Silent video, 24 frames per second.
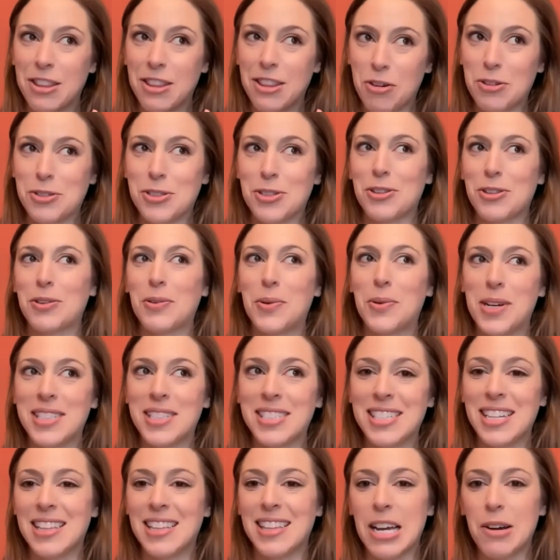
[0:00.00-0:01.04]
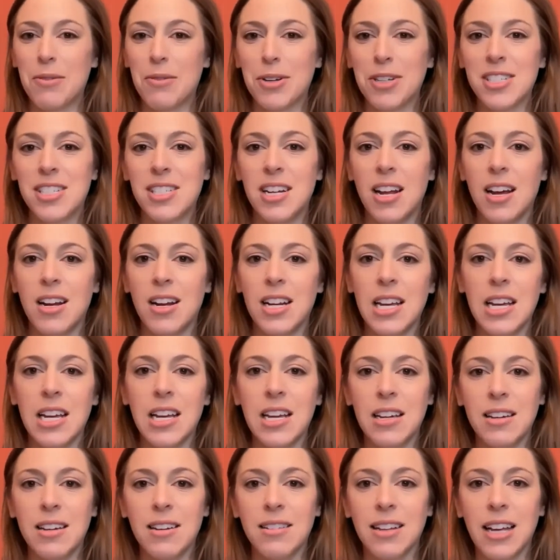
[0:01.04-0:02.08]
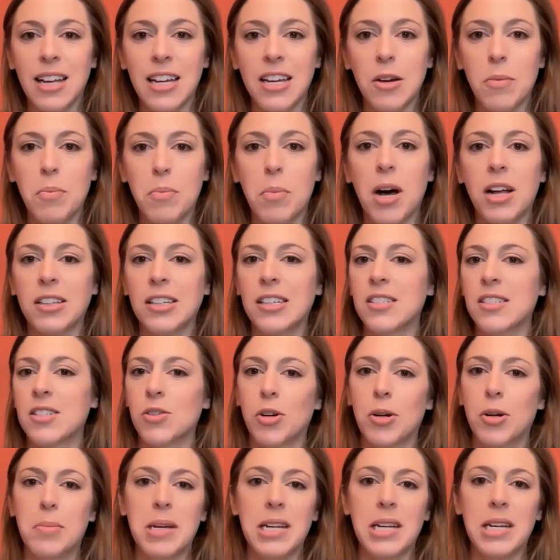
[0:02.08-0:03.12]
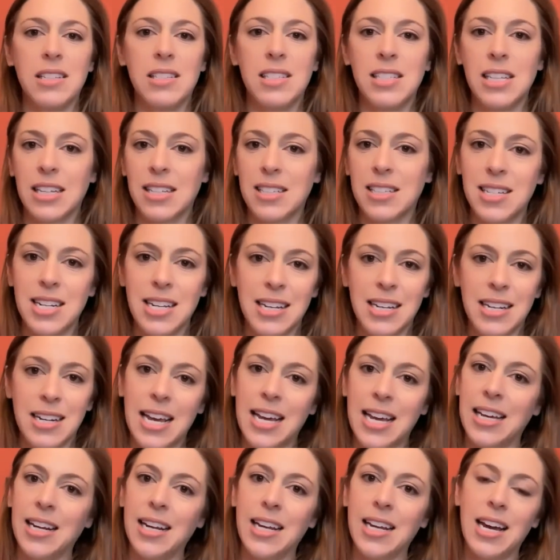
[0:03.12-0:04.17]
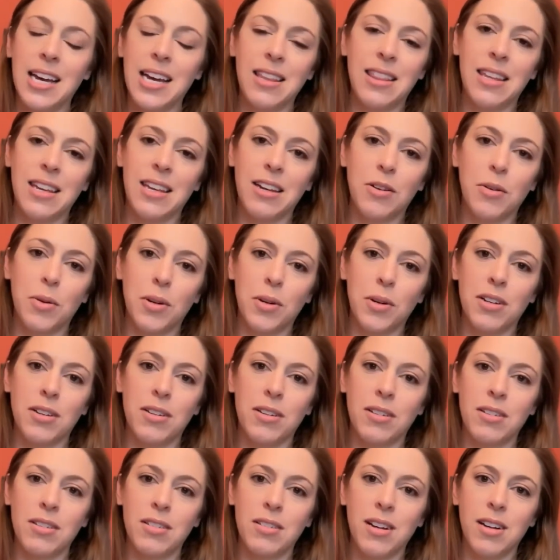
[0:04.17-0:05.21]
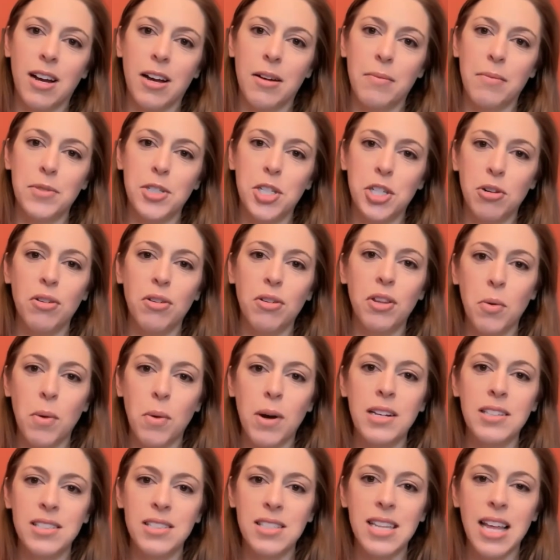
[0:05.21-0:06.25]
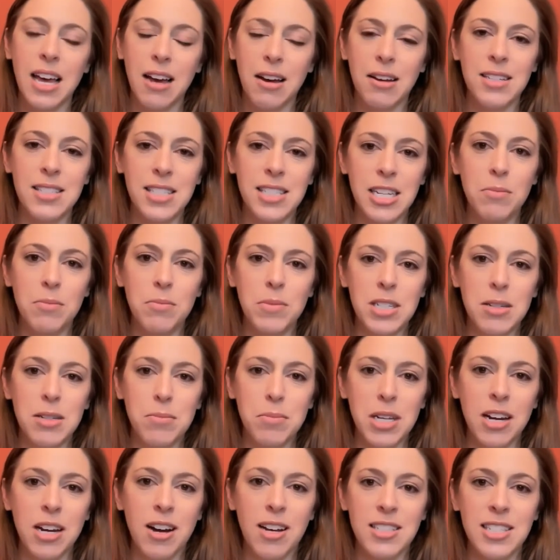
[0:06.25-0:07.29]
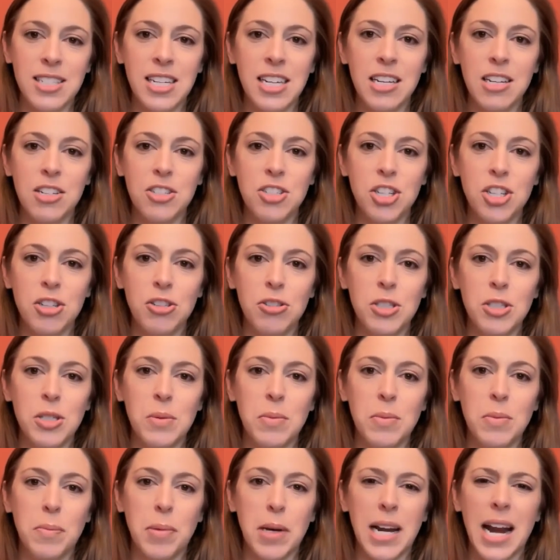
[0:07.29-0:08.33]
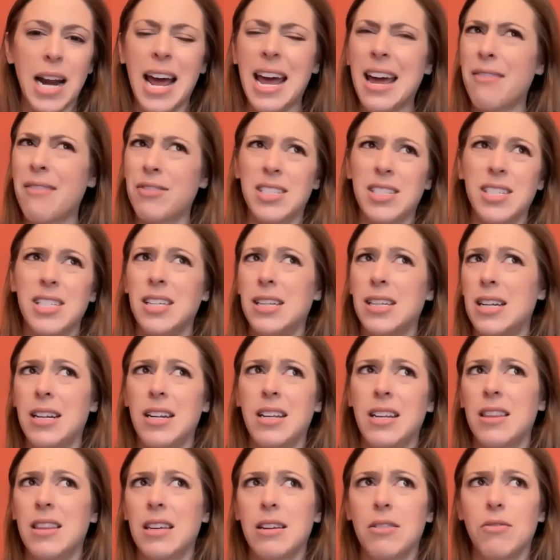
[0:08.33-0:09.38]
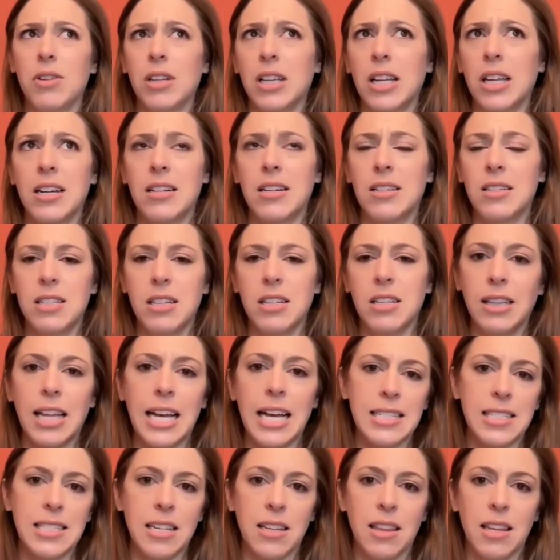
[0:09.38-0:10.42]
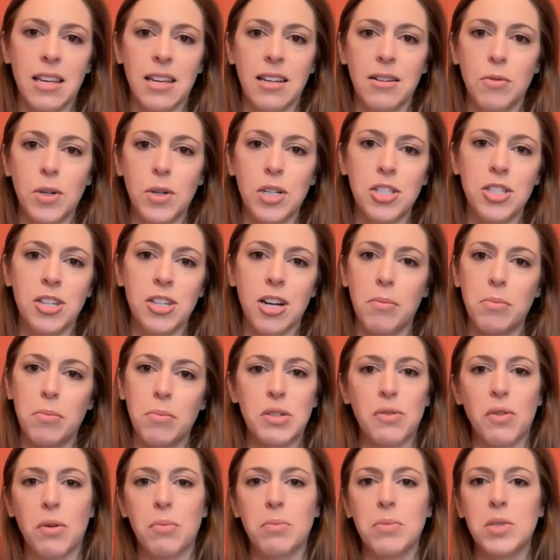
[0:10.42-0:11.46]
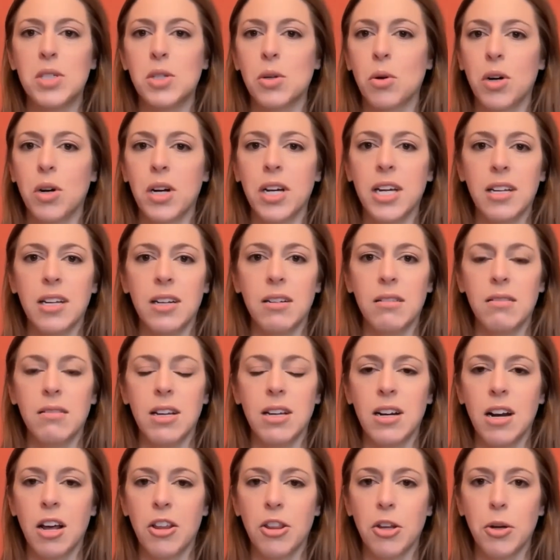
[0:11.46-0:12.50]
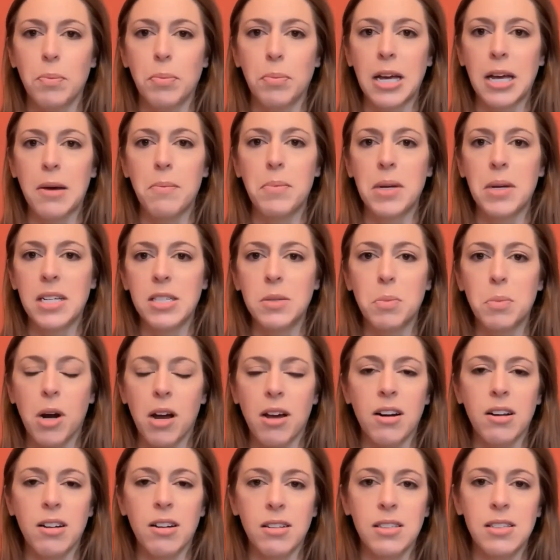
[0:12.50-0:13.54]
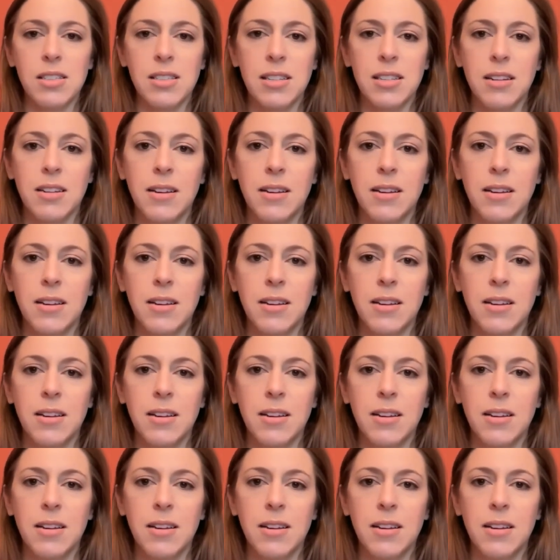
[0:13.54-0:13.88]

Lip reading: those are the ones that they were studying, like polysorbate 60 and 80, I think were two of the ones that seemed to be causing issues, but I haven't seen anything related to lecithin, which comes from soy and other plant-based products.